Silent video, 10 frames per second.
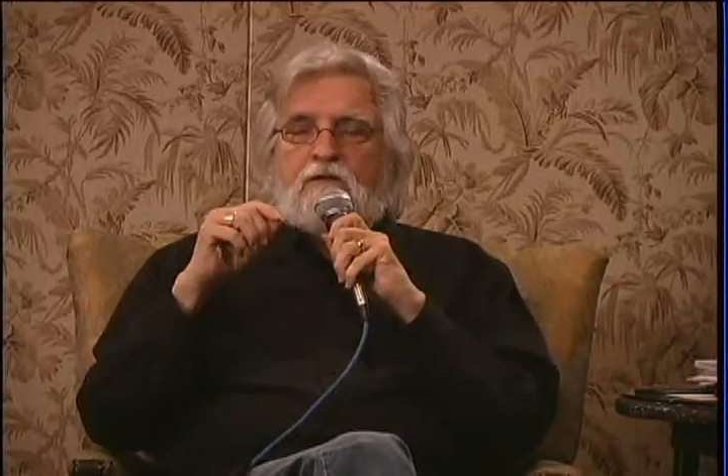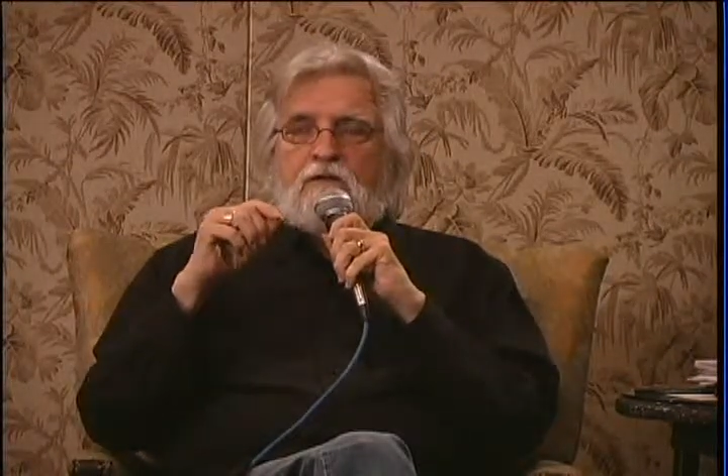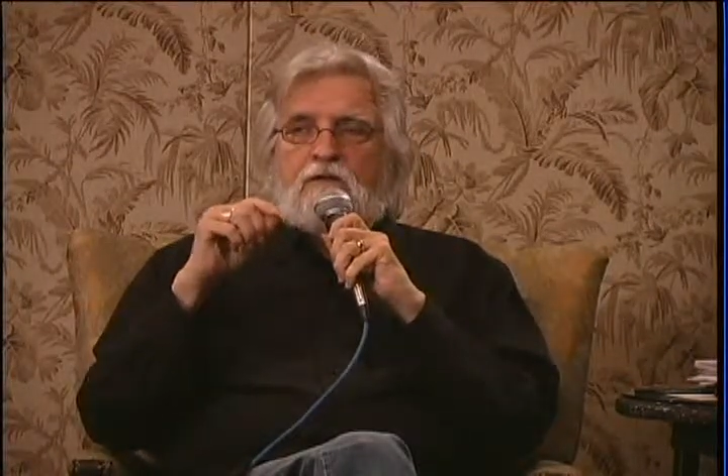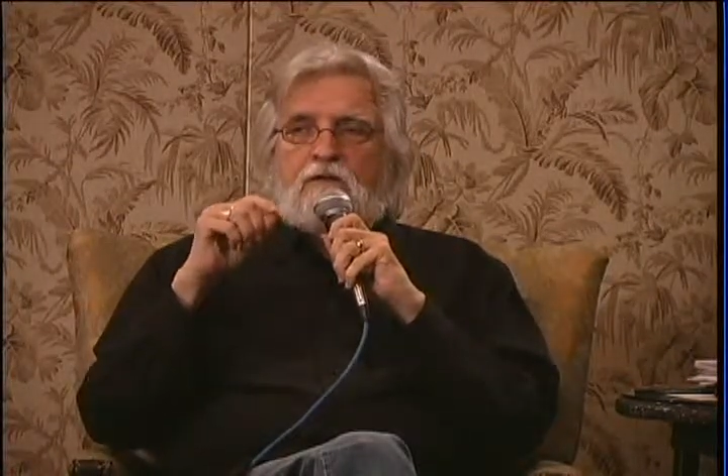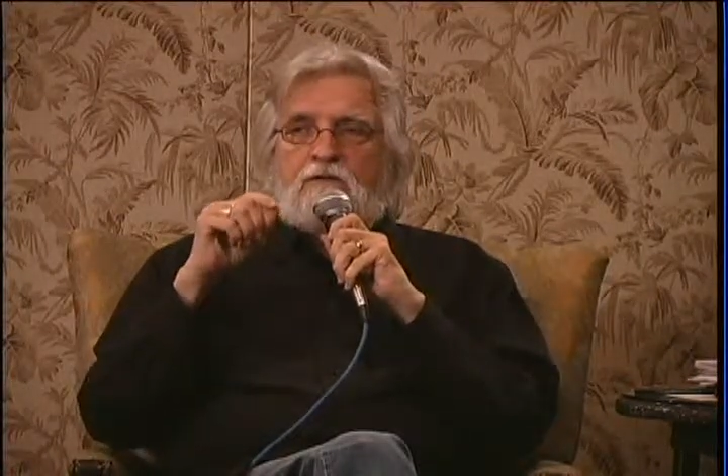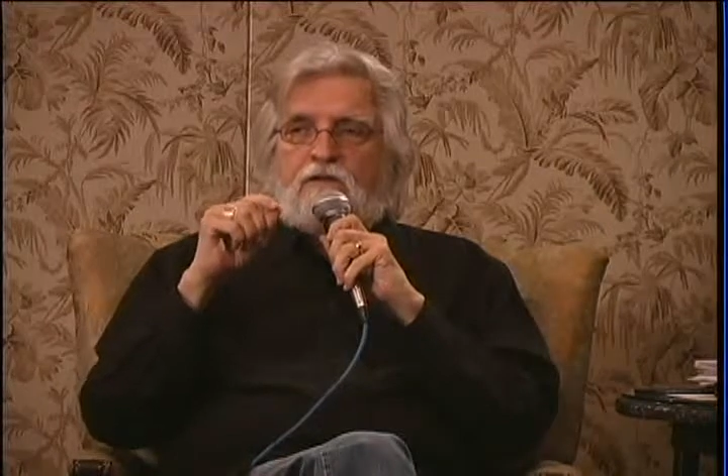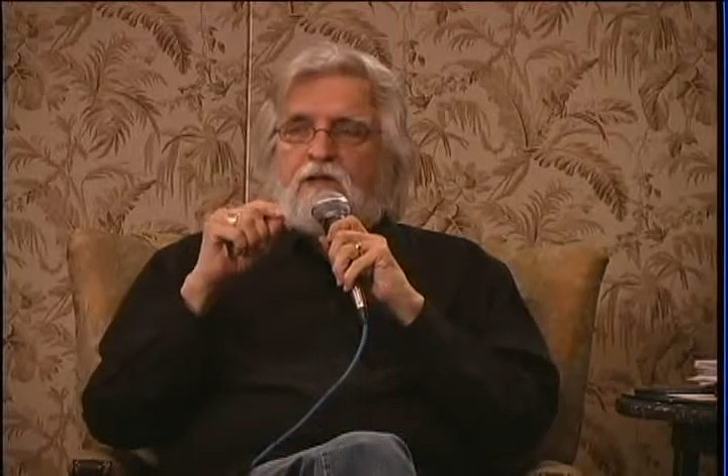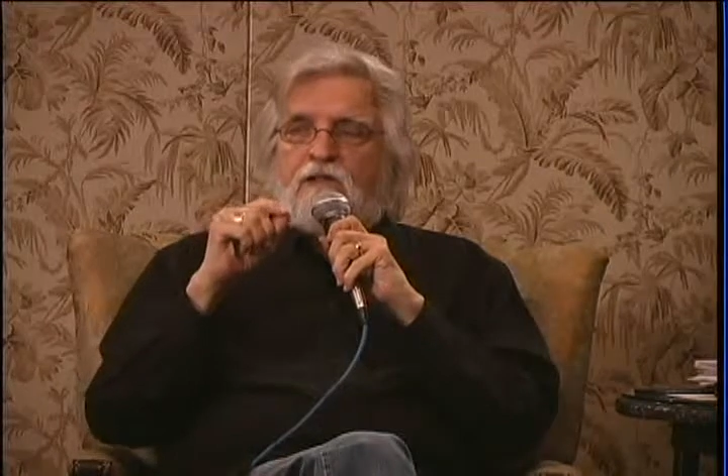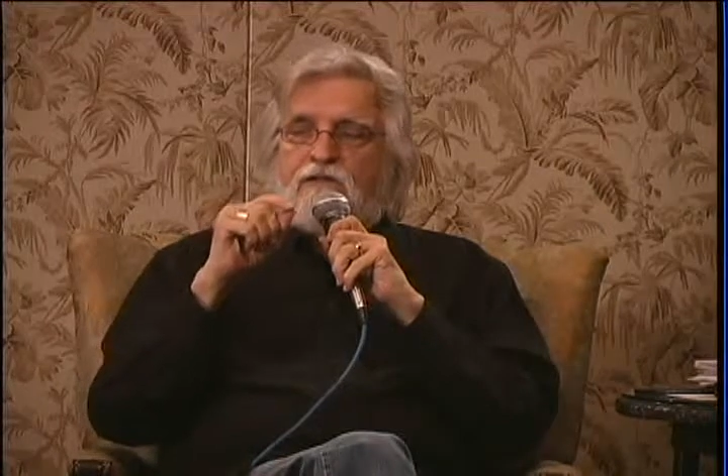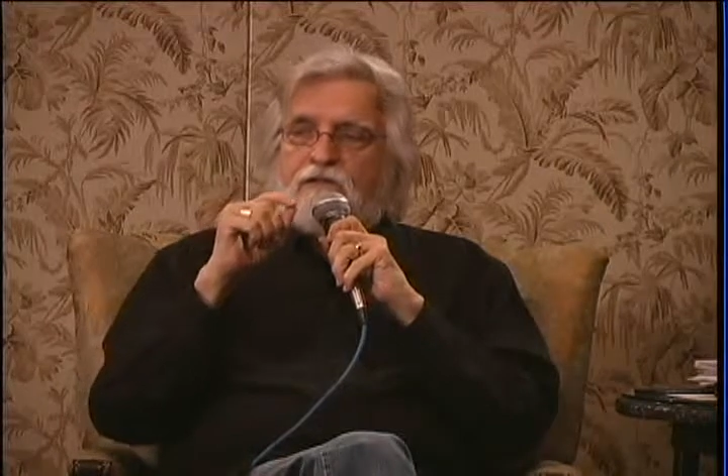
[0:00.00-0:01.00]
it
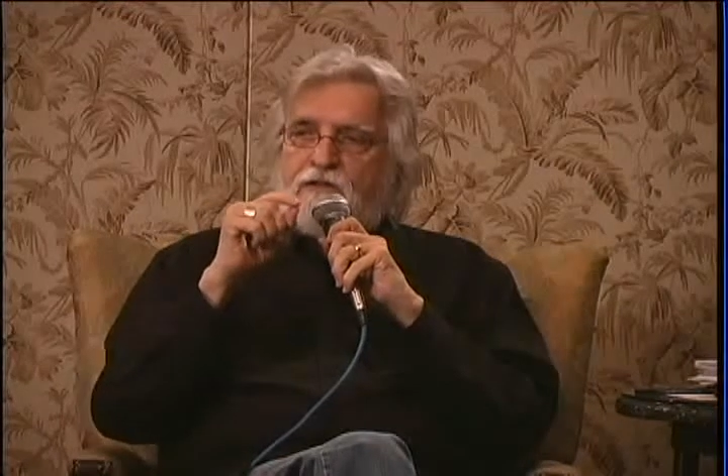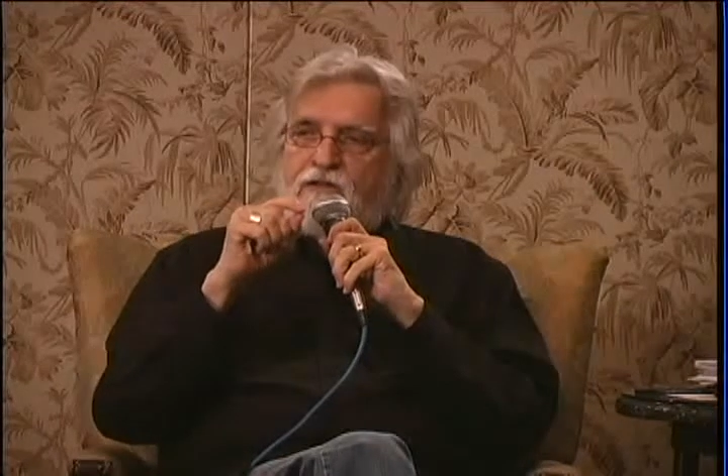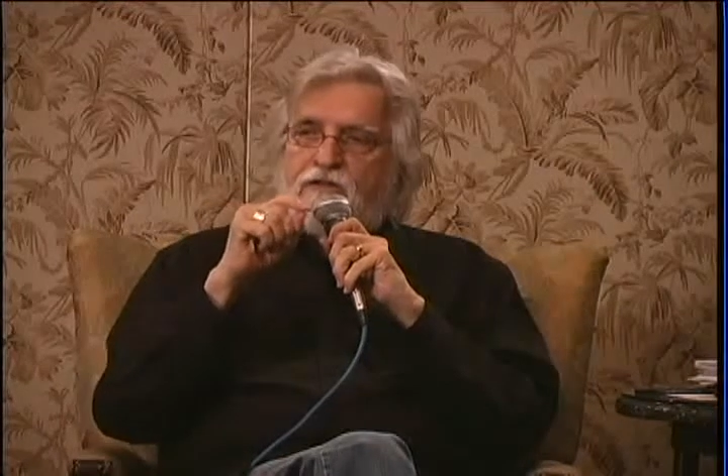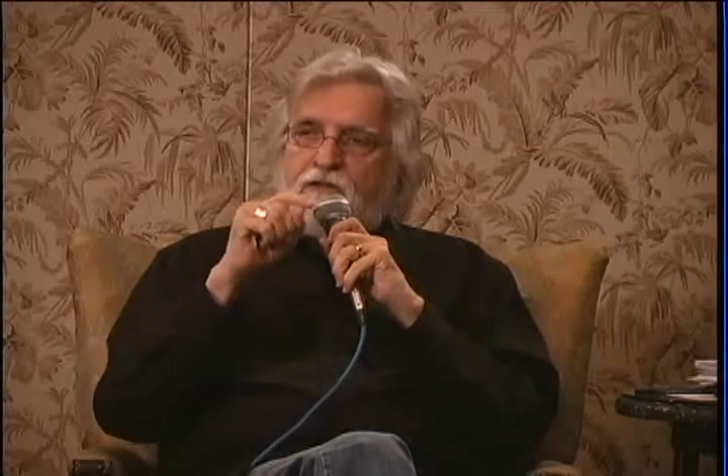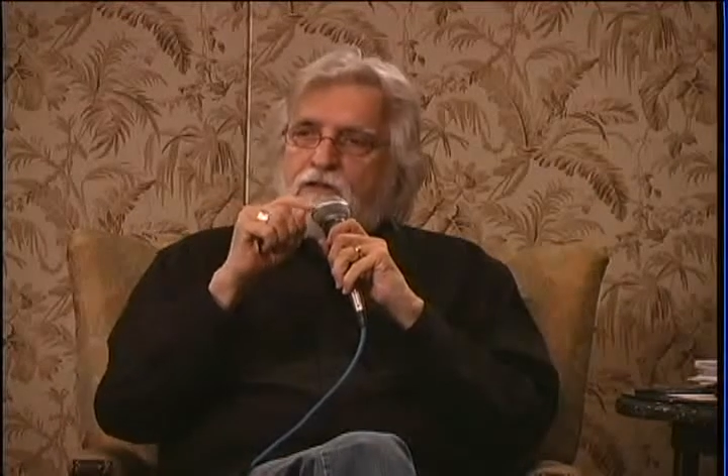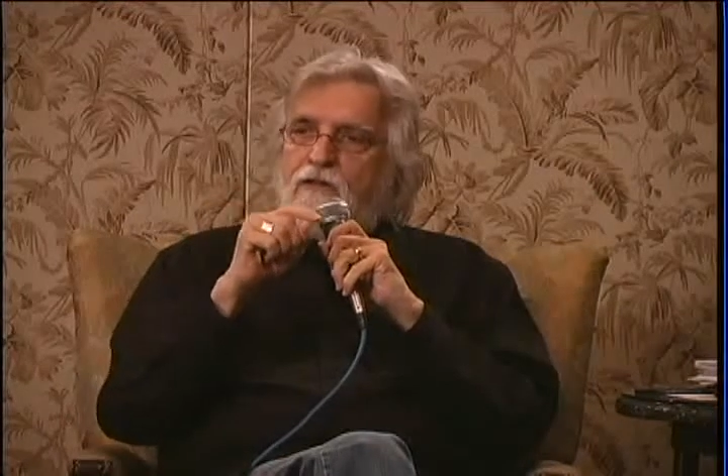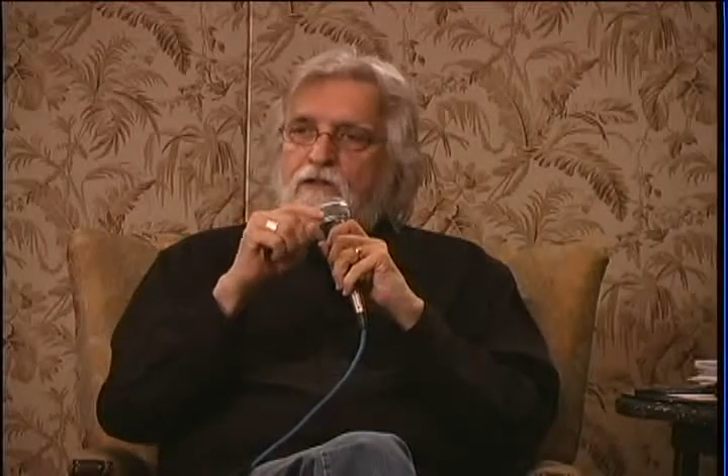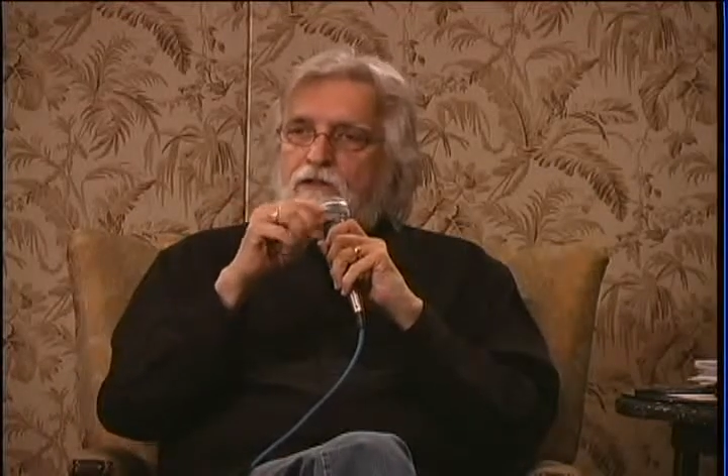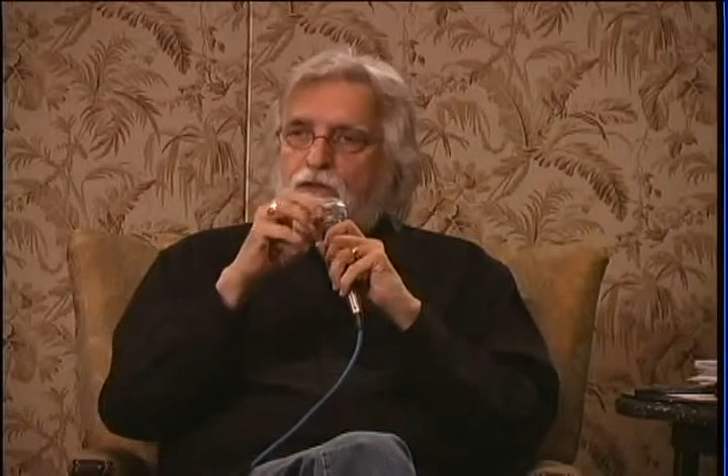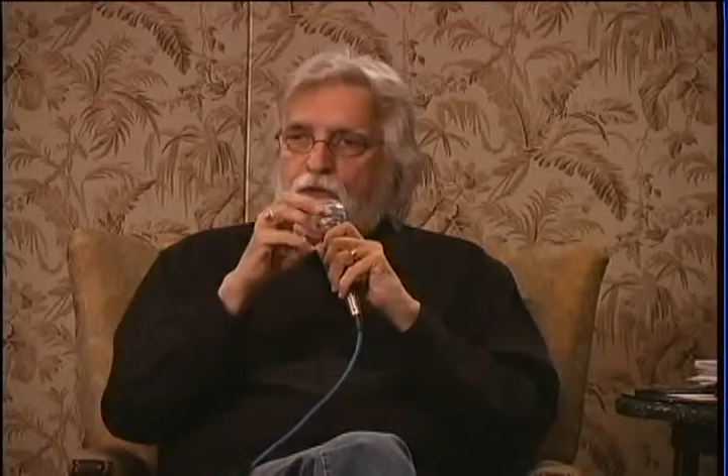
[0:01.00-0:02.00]
gets just a little
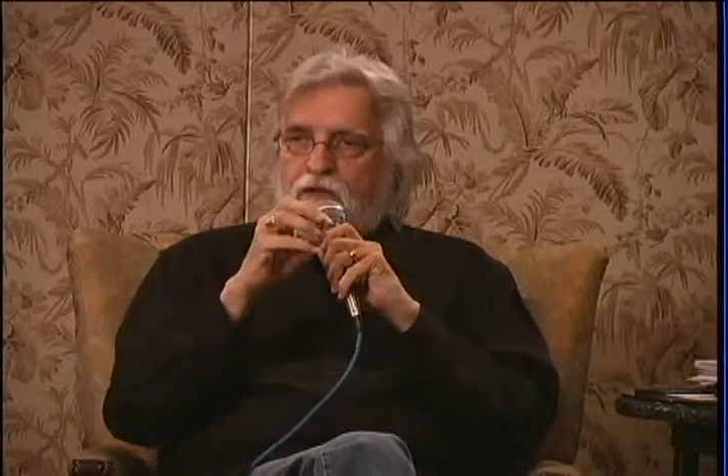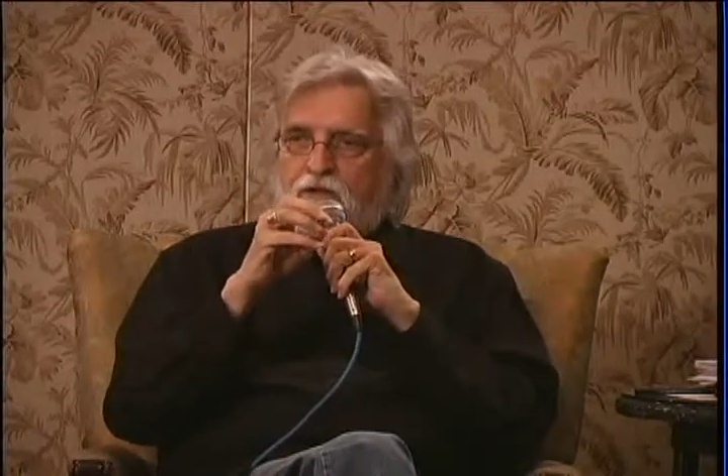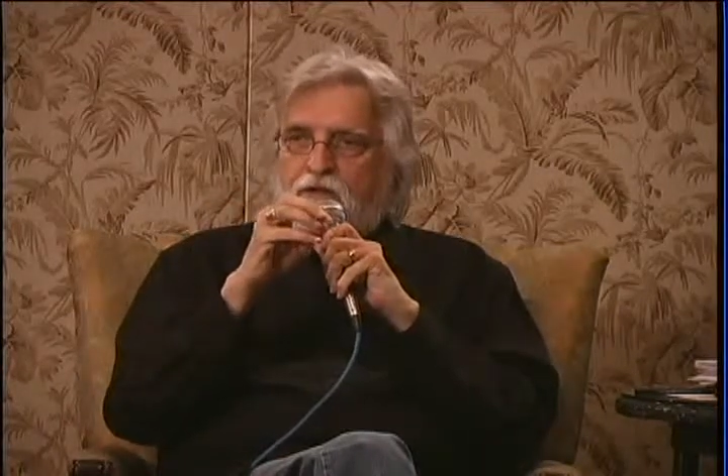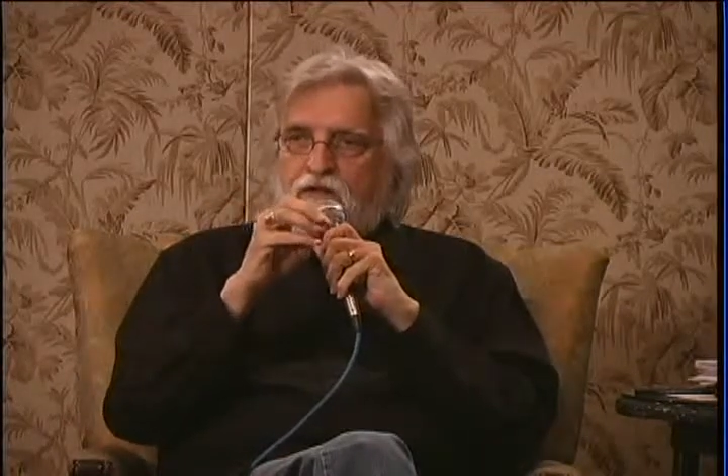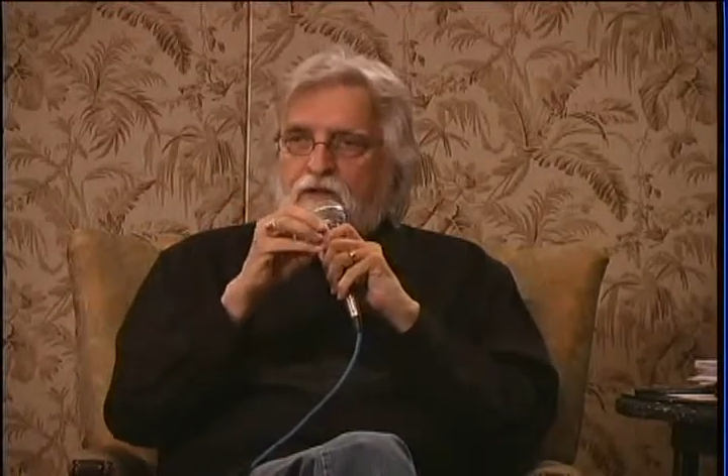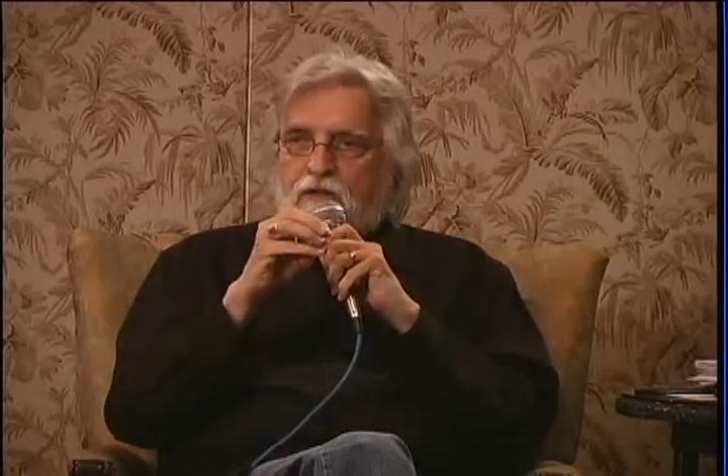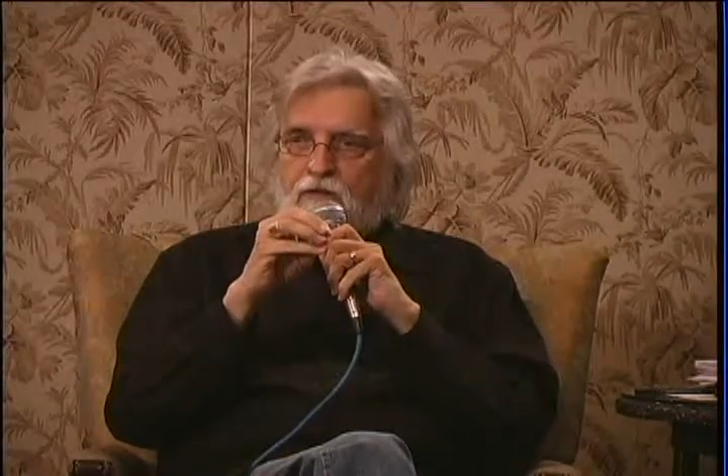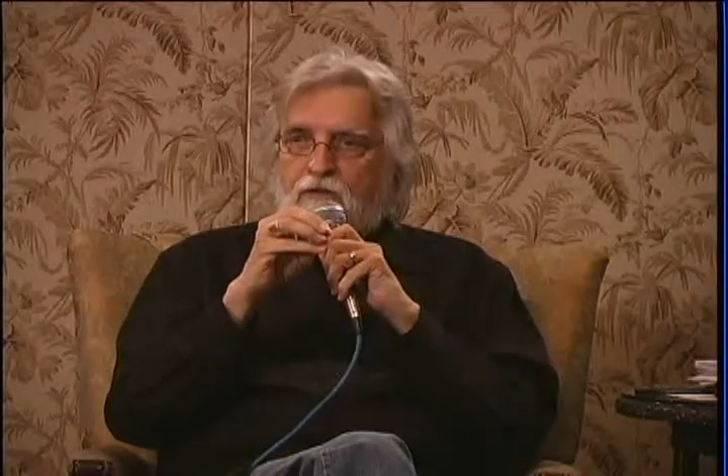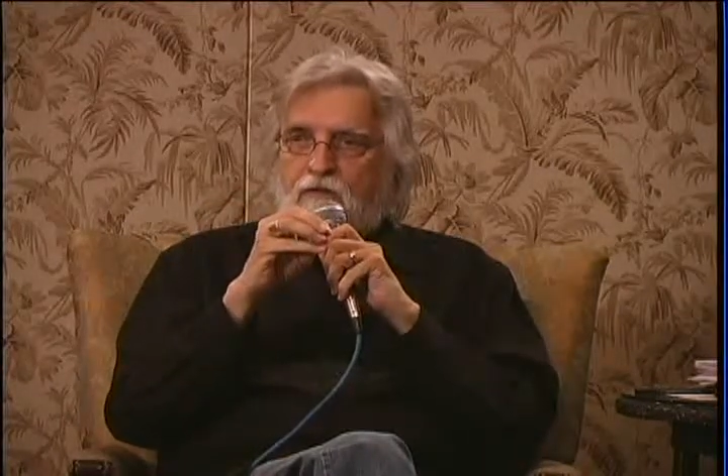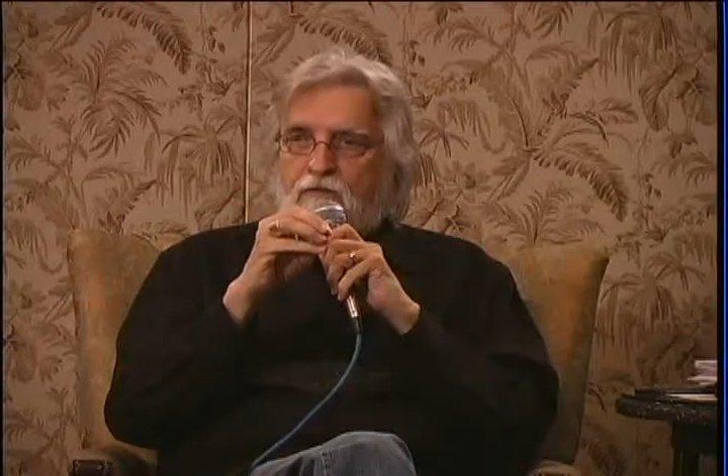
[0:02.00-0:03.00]
tricky here